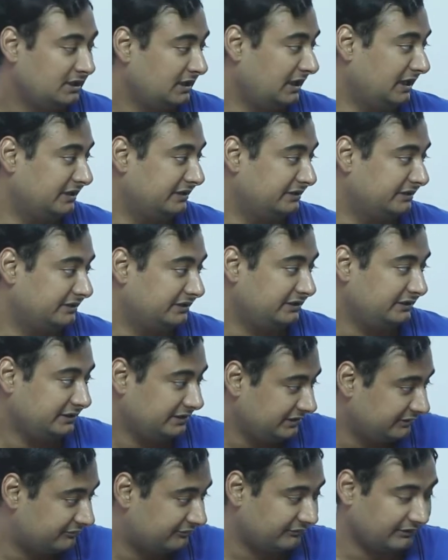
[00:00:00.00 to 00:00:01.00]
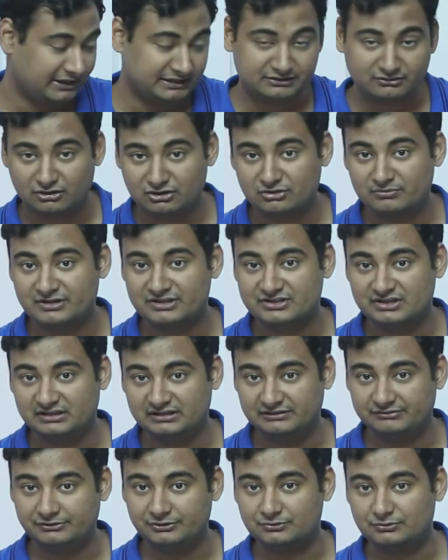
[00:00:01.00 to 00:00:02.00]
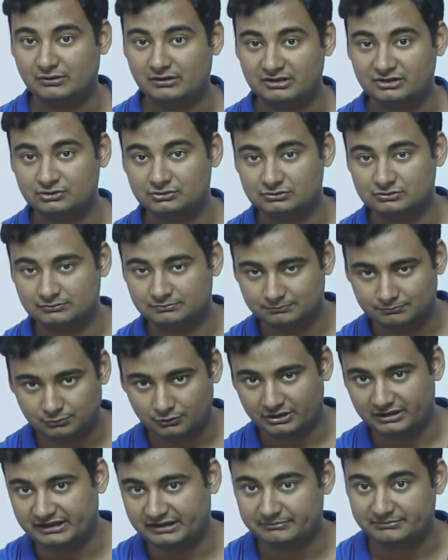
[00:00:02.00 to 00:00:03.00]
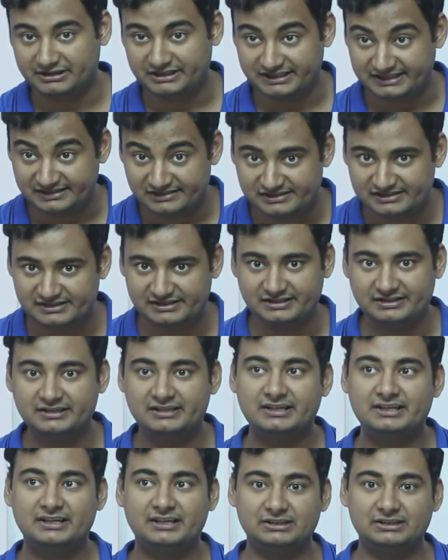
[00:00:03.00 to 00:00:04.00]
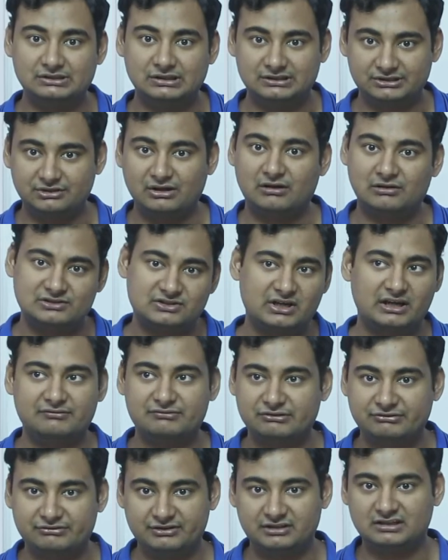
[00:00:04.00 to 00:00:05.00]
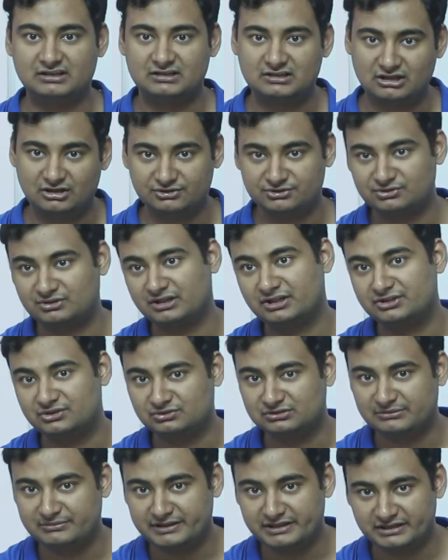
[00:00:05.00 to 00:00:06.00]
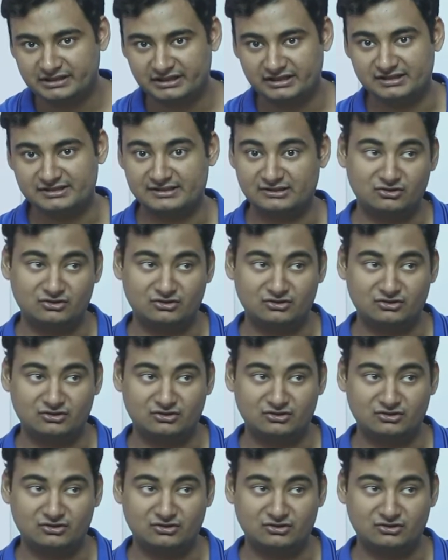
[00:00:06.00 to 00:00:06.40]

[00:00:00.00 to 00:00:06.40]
And not to mention, if you want to put them in sea, you also have to figure out how you're going to do the maintenance.